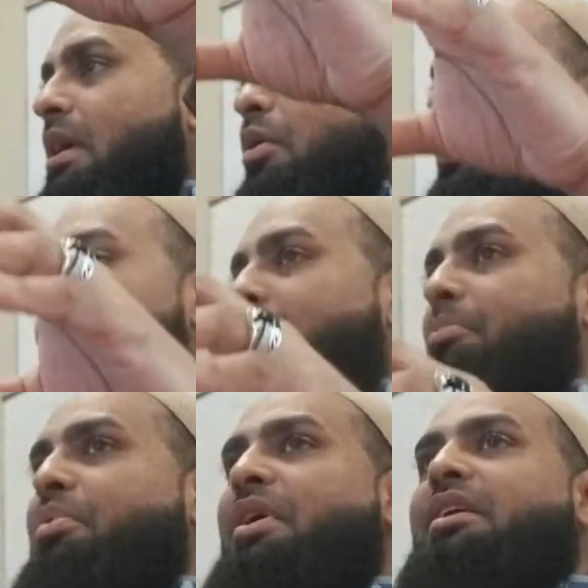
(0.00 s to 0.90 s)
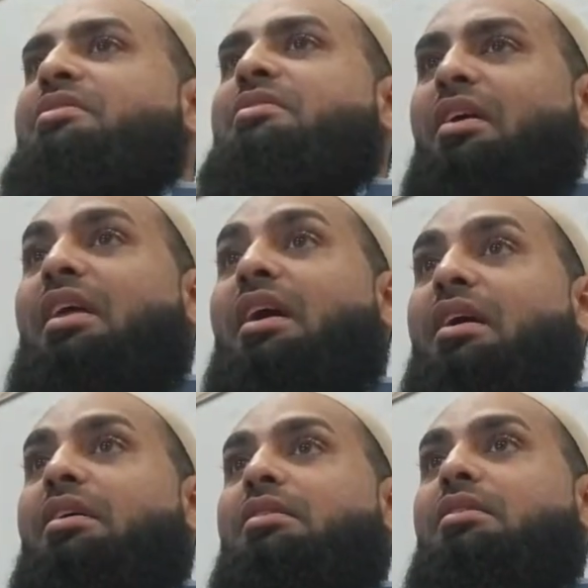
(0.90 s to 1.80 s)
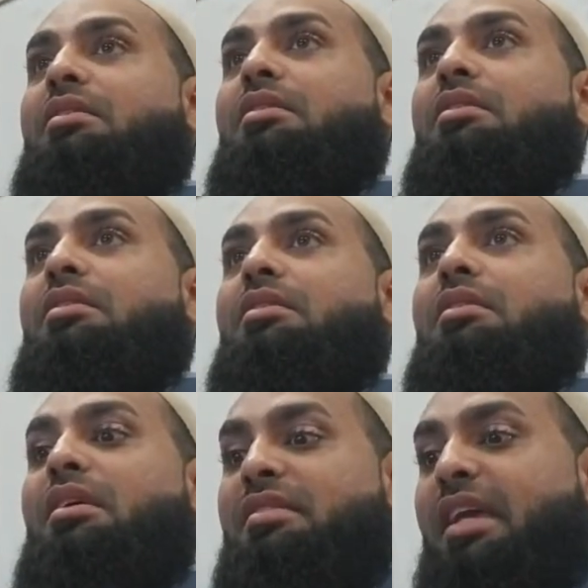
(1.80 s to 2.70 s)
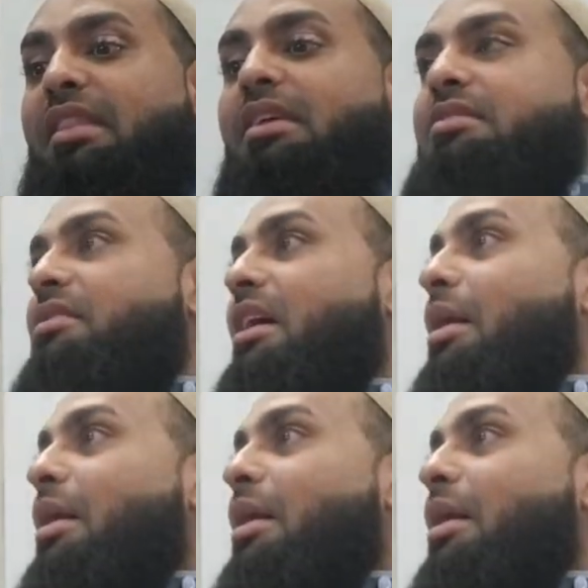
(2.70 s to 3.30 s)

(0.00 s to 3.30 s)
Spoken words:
When I'm praying salah, it's like this.